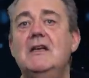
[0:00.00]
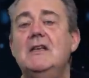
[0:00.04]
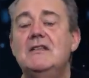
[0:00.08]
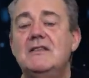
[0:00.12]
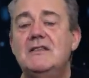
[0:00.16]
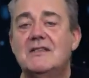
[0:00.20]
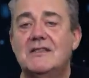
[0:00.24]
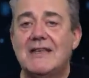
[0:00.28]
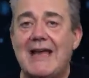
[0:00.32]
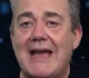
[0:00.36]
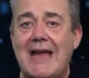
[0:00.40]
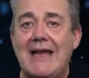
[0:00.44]

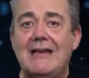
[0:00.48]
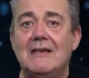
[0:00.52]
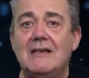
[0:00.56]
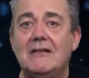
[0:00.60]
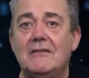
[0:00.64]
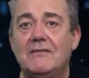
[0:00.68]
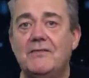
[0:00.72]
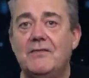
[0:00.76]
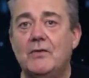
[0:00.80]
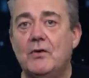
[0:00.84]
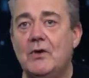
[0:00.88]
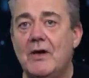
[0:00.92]

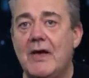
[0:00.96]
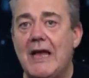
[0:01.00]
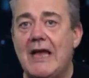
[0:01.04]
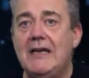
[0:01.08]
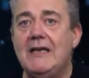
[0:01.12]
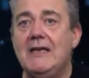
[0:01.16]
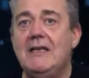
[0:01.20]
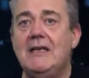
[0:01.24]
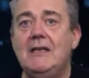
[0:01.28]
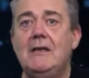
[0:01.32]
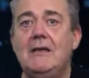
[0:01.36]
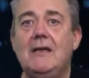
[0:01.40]
scanned for
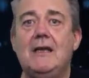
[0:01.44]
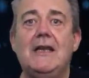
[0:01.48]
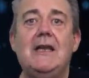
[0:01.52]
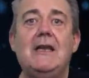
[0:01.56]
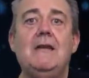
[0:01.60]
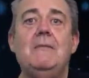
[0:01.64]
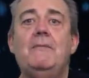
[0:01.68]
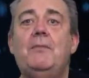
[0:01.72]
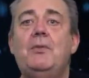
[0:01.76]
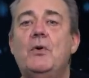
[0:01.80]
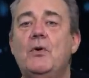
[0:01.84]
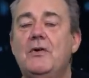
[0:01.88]
any
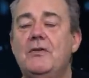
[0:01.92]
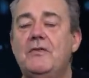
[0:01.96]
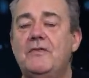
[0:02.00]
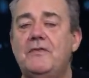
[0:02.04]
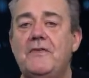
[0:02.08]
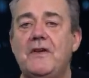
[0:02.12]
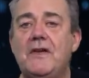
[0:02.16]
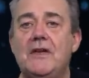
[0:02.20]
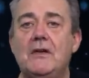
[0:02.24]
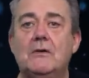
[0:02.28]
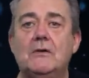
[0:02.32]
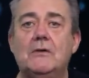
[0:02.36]
input
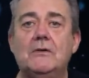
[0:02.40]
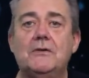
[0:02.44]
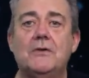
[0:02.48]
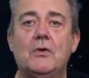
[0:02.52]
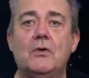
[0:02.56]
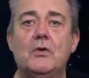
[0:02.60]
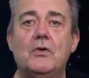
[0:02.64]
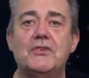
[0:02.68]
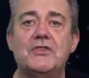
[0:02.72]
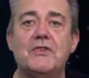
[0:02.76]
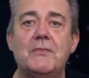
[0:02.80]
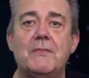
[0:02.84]
field
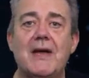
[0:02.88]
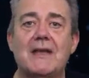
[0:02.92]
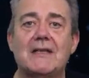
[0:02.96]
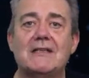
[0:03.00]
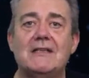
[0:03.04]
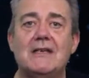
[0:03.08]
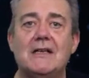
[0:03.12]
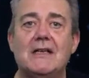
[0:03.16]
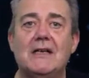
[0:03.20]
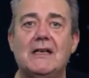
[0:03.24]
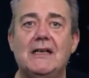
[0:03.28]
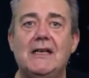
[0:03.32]

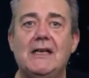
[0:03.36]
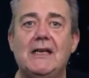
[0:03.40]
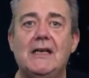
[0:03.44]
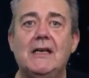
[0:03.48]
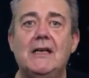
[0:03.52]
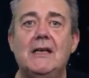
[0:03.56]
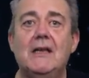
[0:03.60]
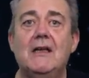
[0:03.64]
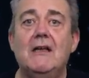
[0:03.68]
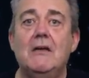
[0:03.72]
automatically.